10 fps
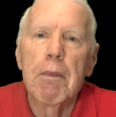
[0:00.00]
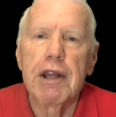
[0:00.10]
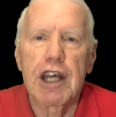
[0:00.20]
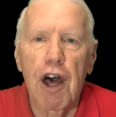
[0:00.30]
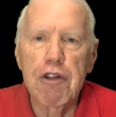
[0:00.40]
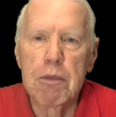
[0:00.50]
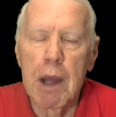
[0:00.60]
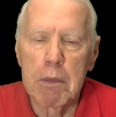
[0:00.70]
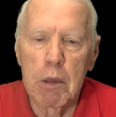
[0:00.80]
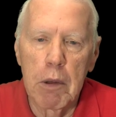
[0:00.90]
But the other
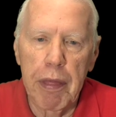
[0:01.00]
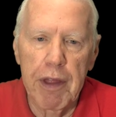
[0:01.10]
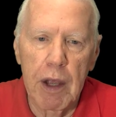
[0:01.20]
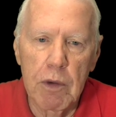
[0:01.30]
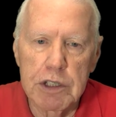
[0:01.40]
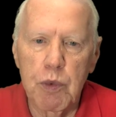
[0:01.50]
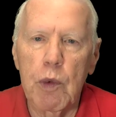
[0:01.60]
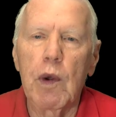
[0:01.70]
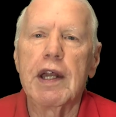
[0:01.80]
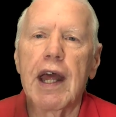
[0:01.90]
memorable thing was
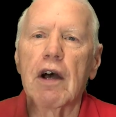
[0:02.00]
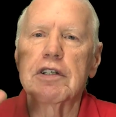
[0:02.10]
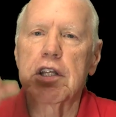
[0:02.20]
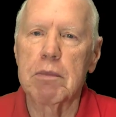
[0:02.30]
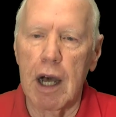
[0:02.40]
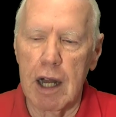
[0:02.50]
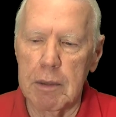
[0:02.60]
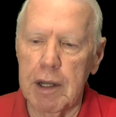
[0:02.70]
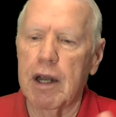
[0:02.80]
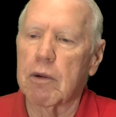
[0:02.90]
we went down to the
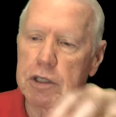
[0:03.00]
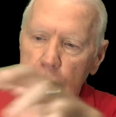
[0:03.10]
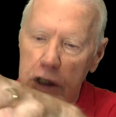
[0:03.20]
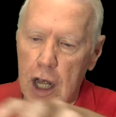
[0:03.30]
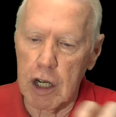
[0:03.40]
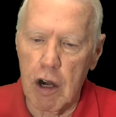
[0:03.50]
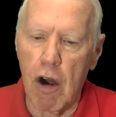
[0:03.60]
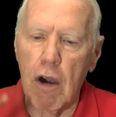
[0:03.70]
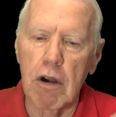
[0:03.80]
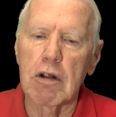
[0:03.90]
bottom and there was a lot of
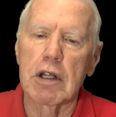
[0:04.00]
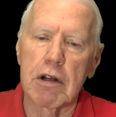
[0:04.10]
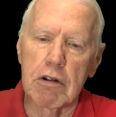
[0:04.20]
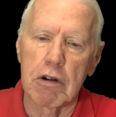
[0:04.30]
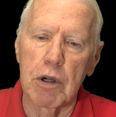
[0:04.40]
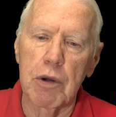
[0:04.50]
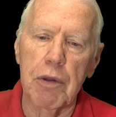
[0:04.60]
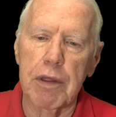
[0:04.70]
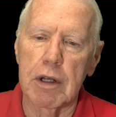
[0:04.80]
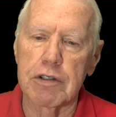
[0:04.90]
coral and
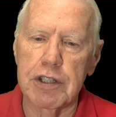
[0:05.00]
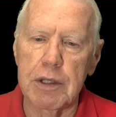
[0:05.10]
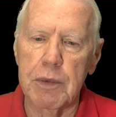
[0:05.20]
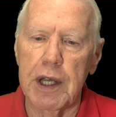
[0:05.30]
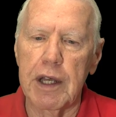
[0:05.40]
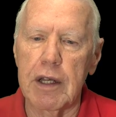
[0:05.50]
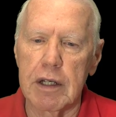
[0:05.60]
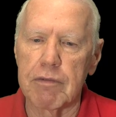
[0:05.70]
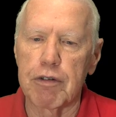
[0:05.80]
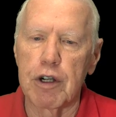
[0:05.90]
growth and seaweed
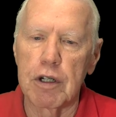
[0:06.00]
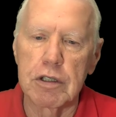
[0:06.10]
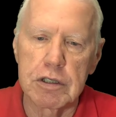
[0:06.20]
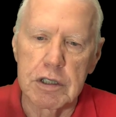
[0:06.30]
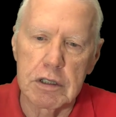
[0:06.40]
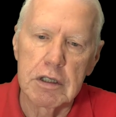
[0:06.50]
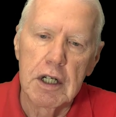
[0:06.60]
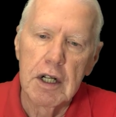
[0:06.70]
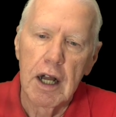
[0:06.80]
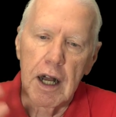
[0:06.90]
and ferns and
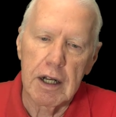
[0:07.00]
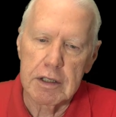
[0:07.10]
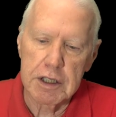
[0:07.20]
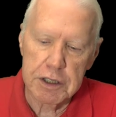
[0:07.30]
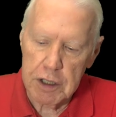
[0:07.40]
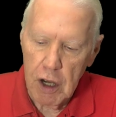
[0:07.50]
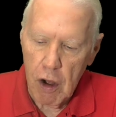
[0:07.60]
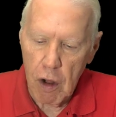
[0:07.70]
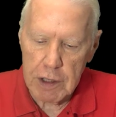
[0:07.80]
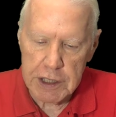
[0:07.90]
uh, just
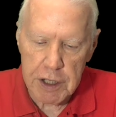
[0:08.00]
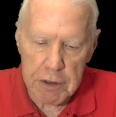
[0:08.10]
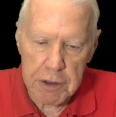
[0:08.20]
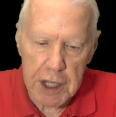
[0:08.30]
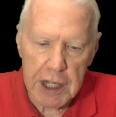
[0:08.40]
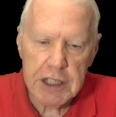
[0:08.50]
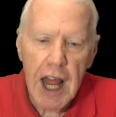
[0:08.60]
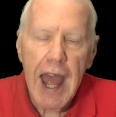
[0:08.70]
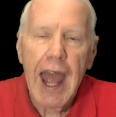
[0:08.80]
all these other things.